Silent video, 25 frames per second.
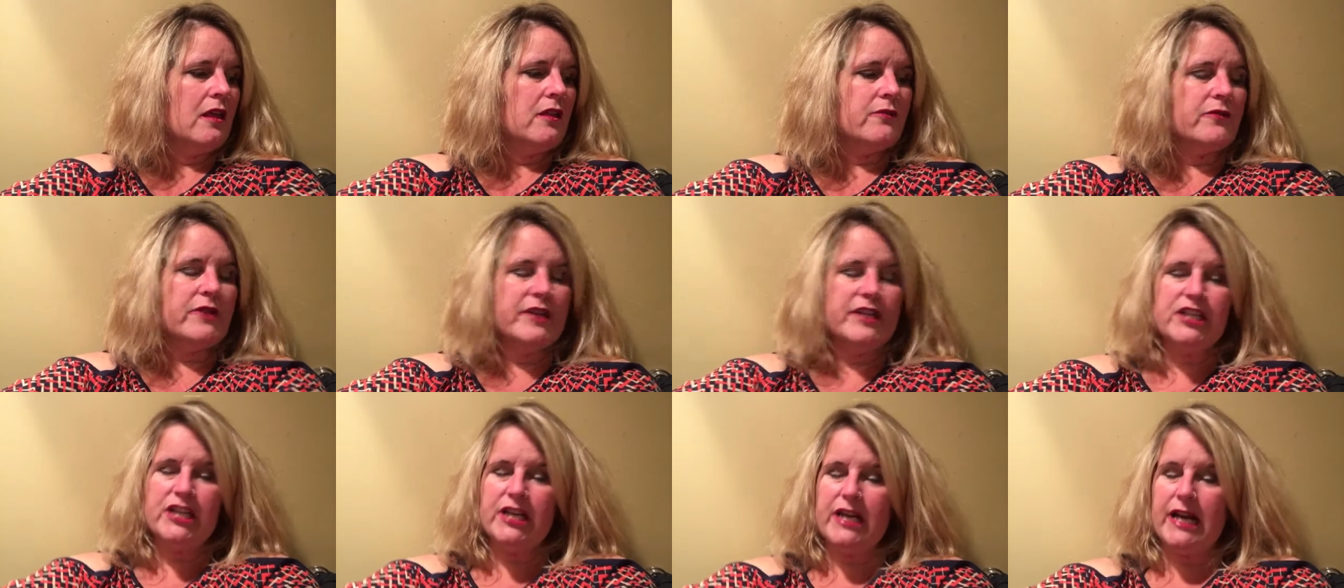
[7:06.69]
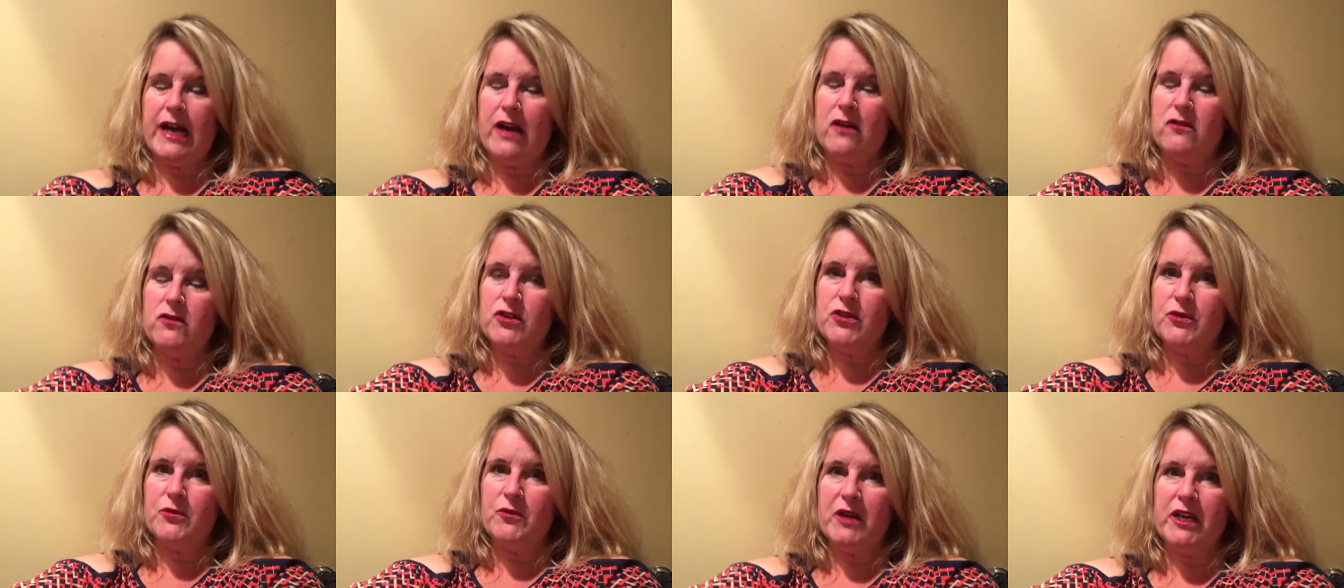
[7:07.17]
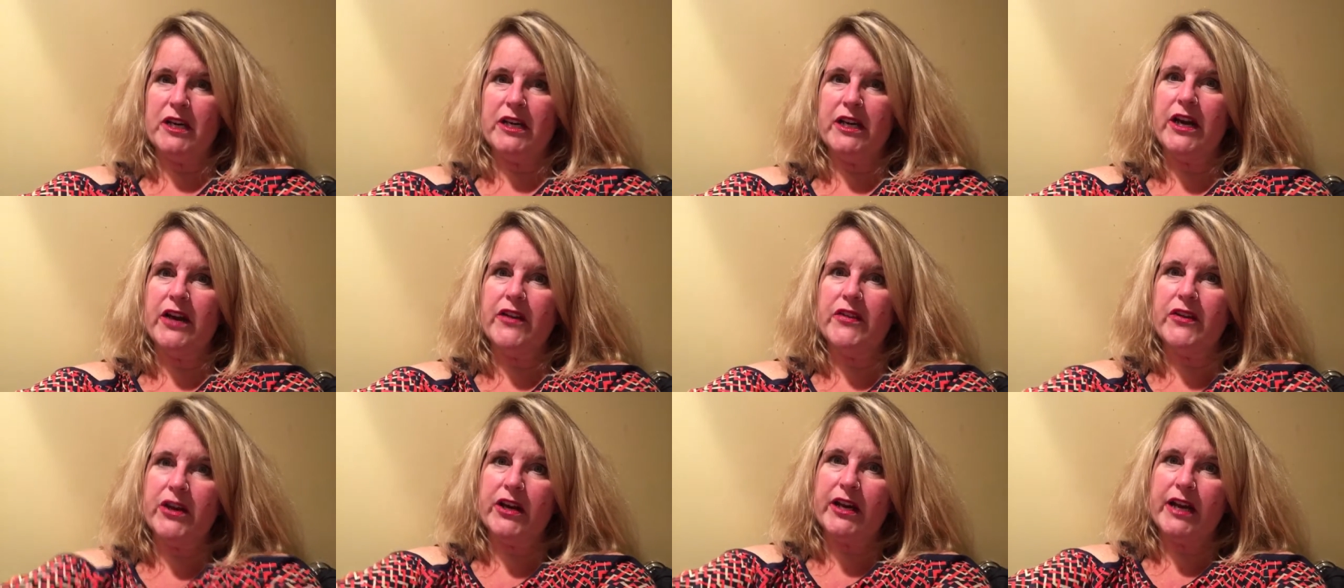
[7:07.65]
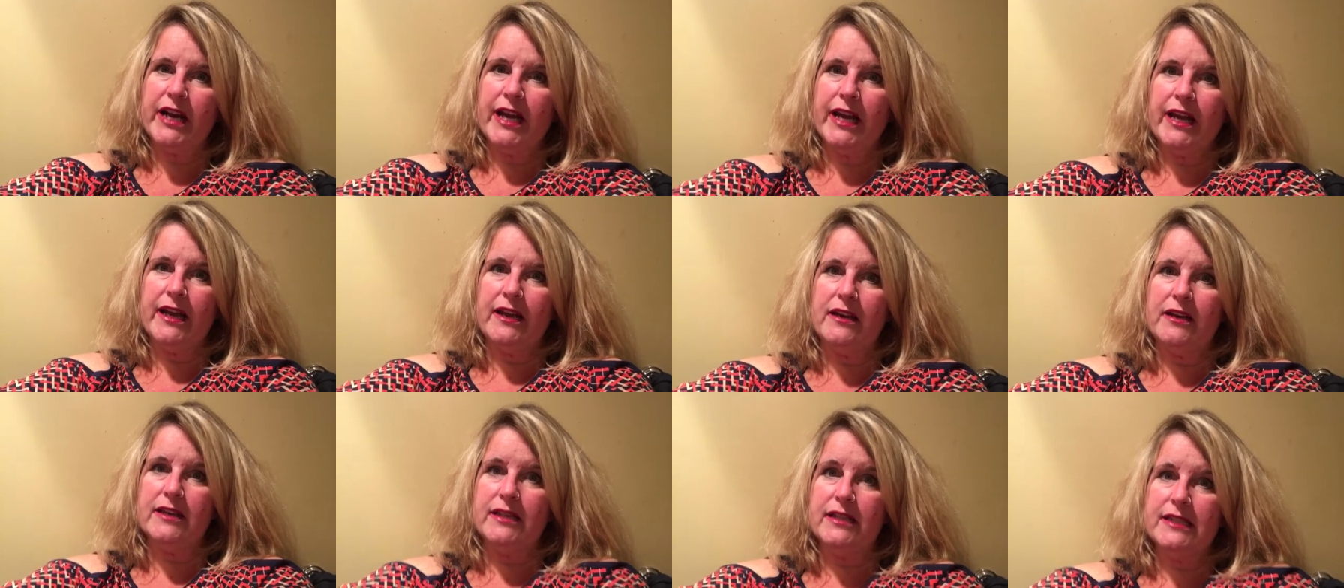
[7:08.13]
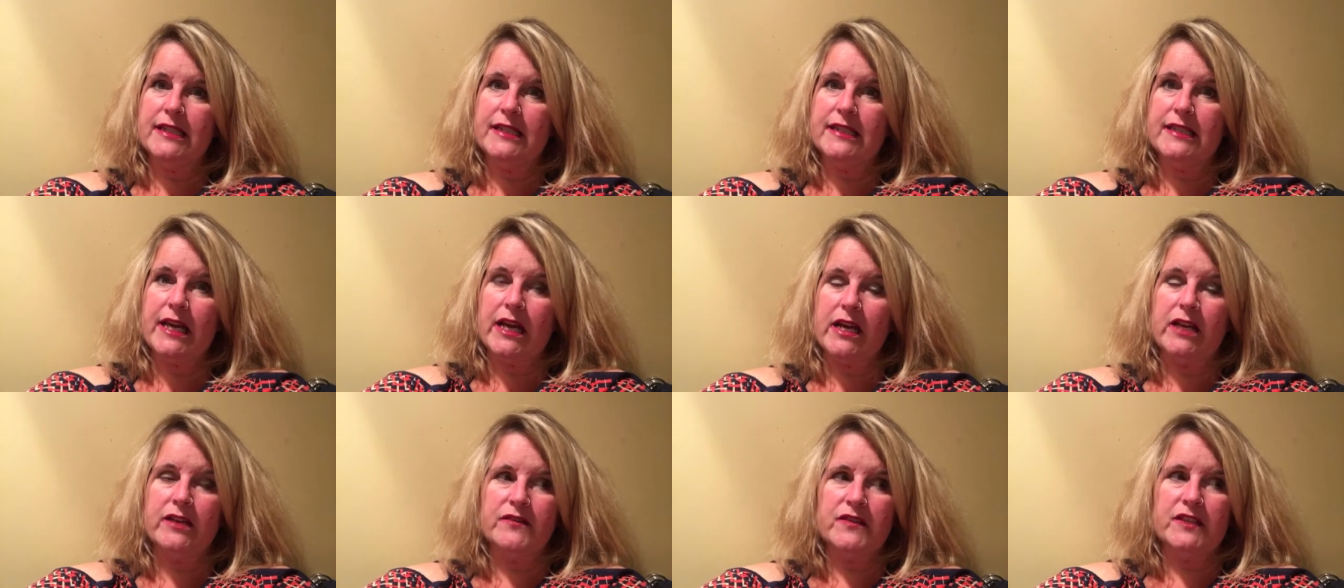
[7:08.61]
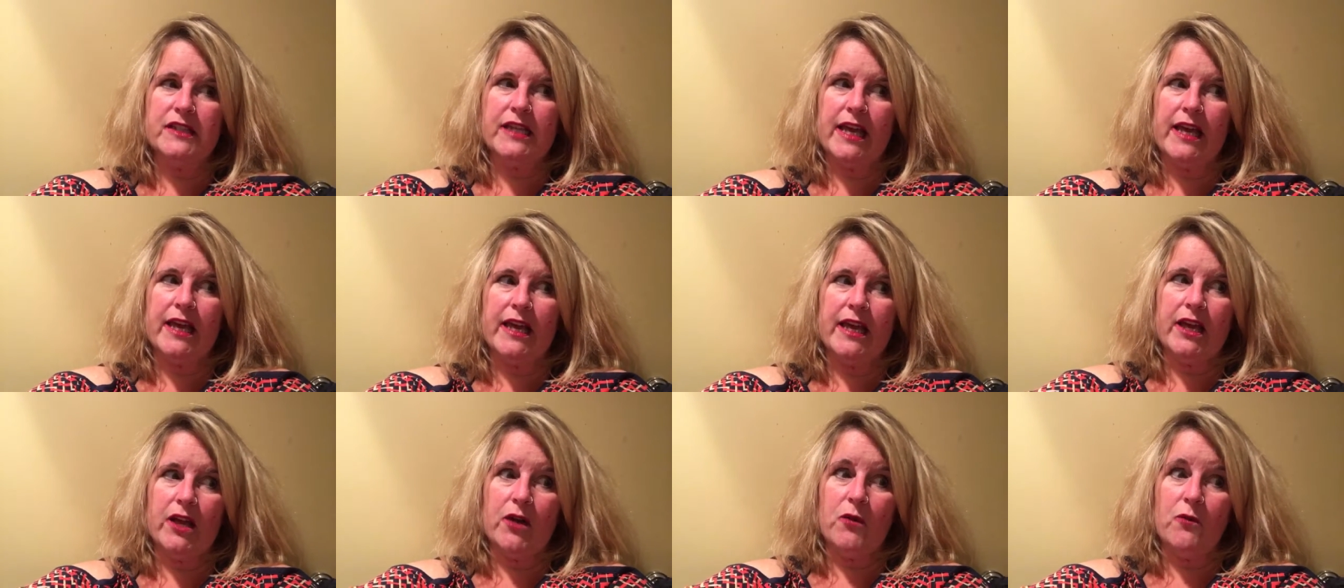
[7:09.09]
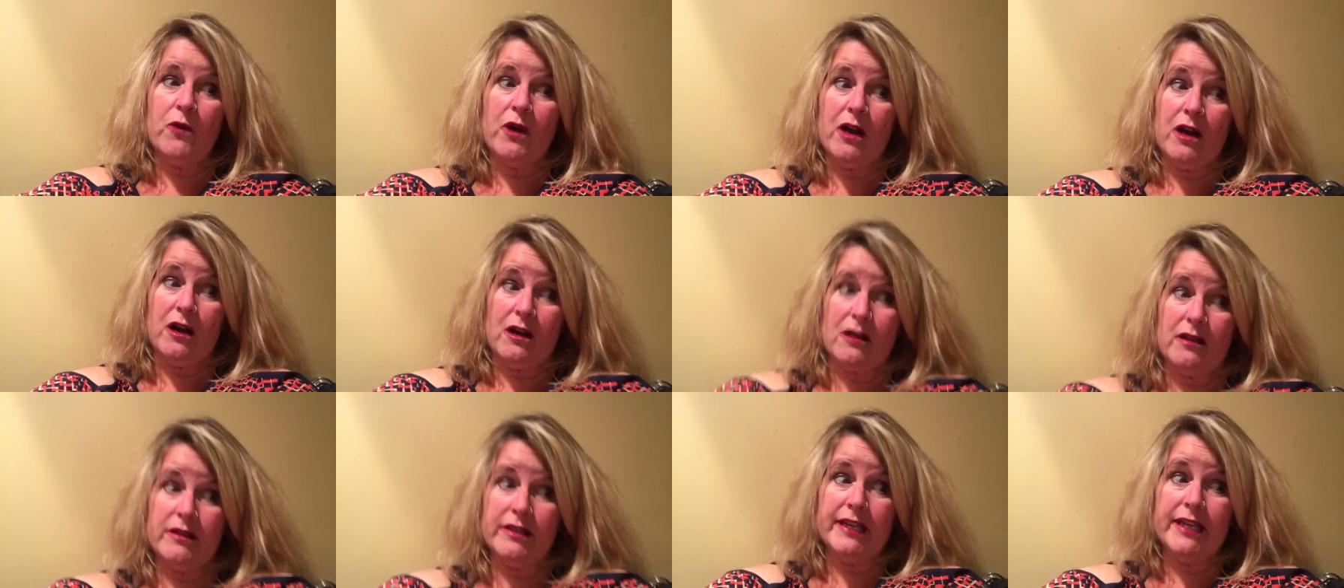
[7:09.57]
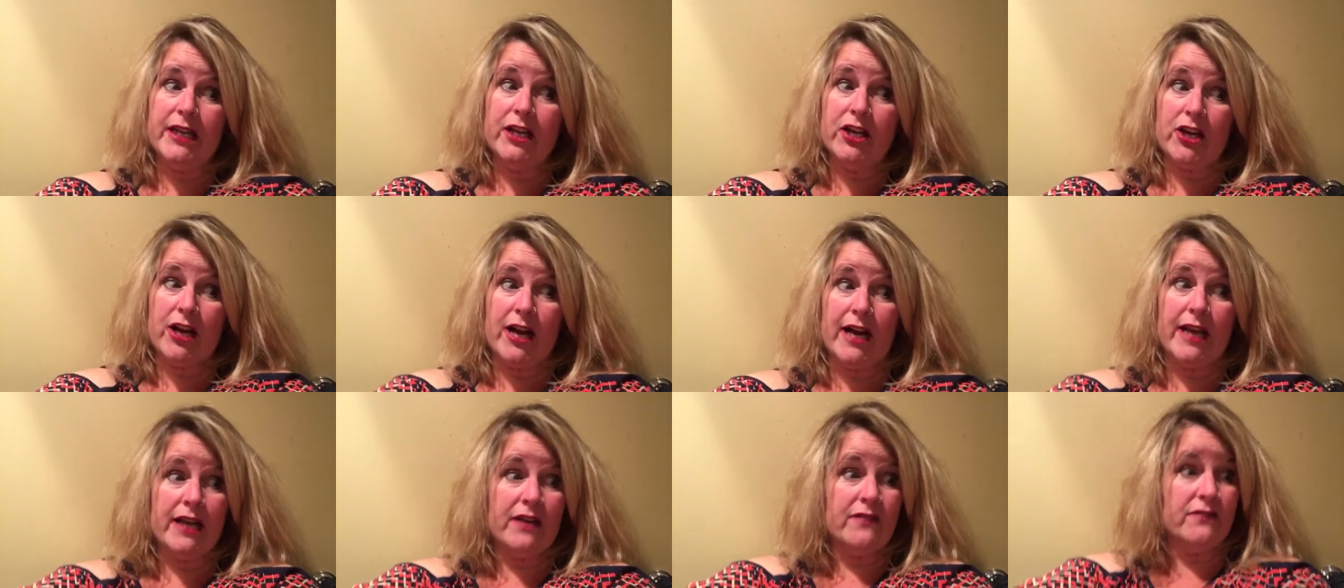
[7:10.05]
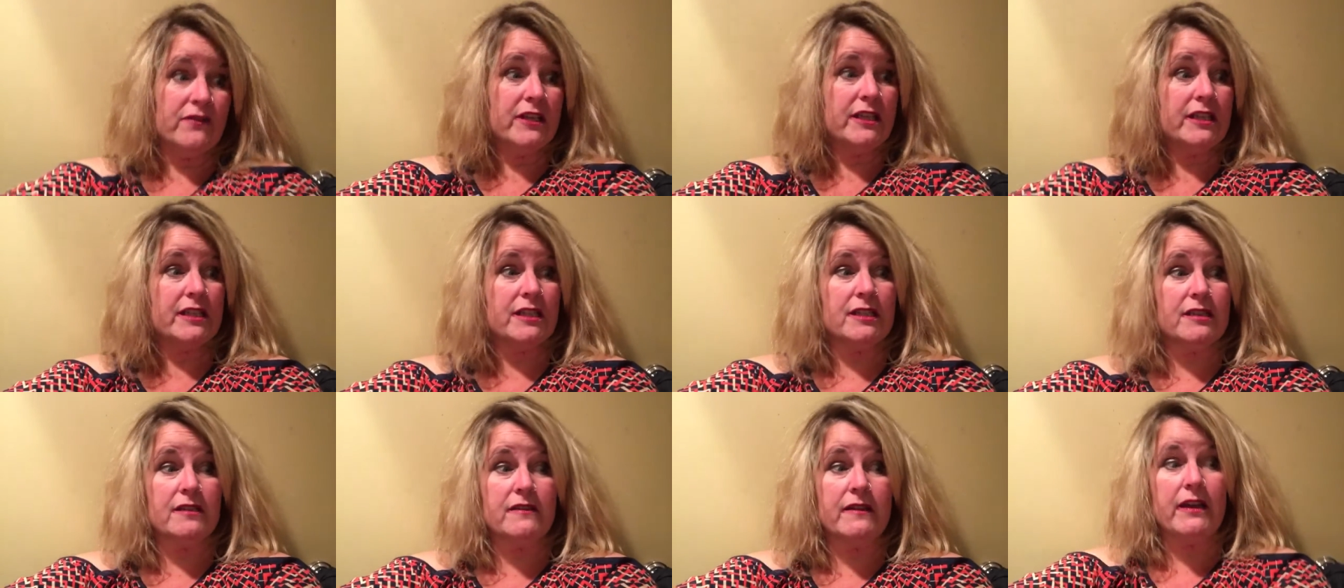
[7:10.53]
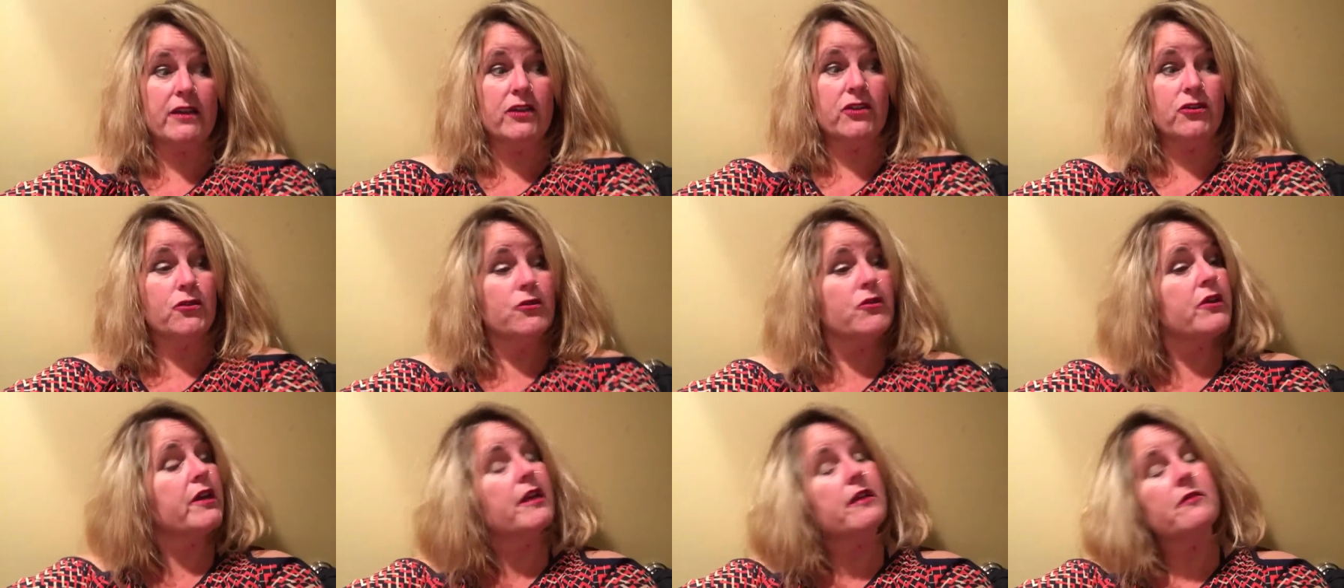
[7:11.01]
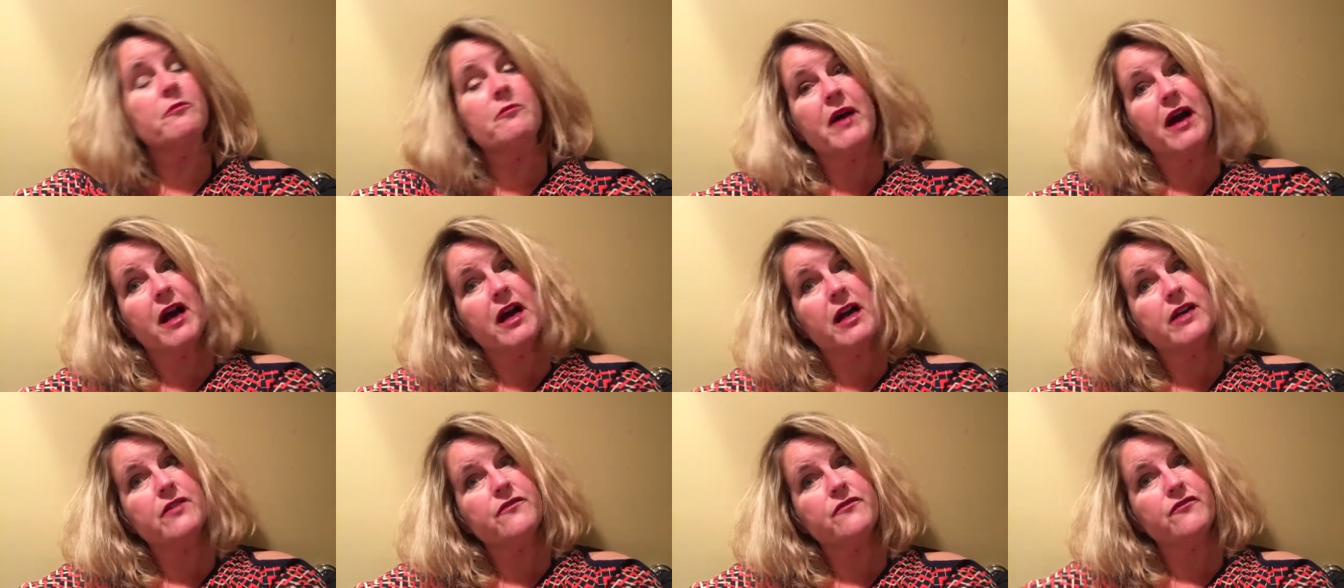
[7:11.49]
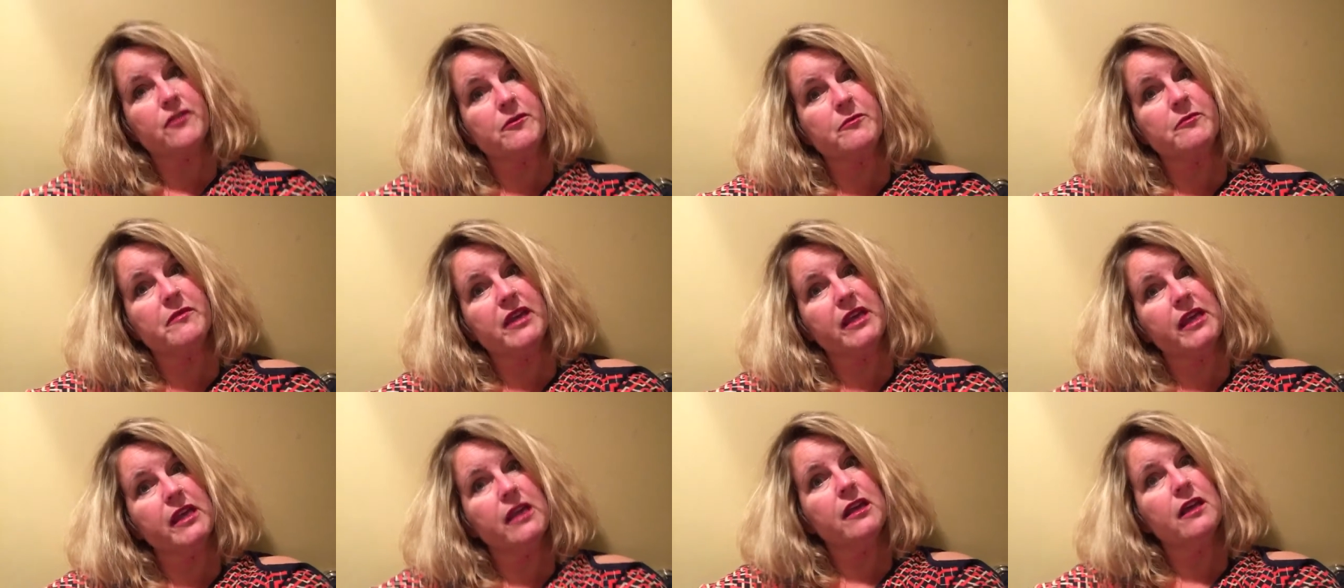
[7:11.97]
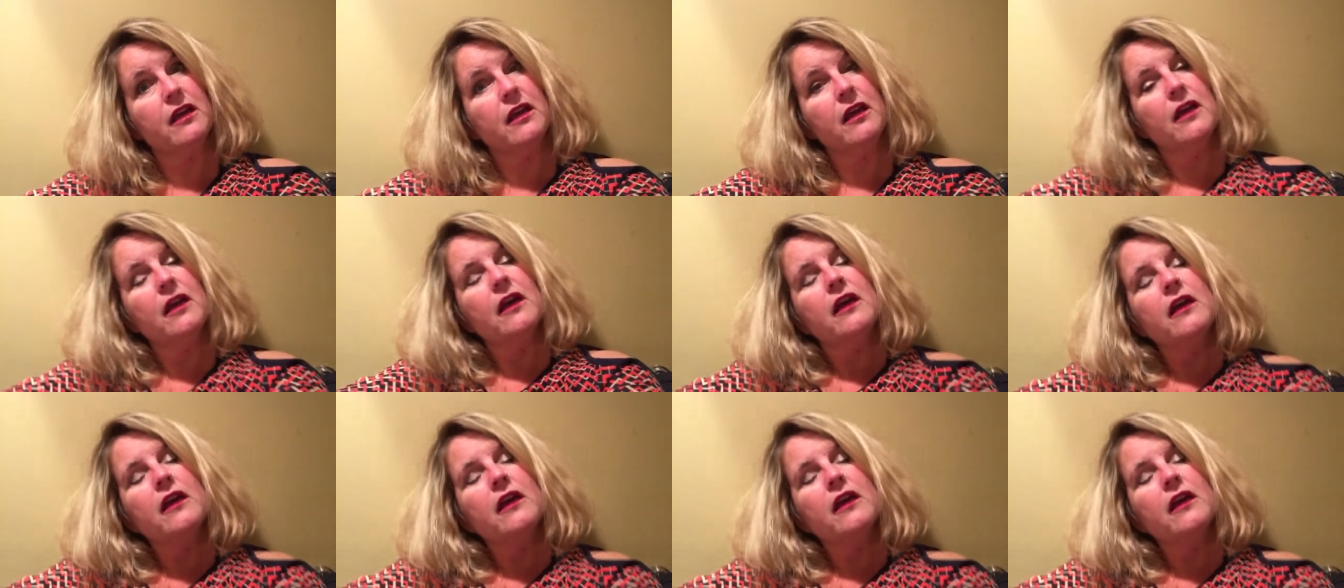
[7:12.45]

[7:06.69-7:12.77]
reaching out to one another, and instead of saying, well, here, I have this that you can buy from me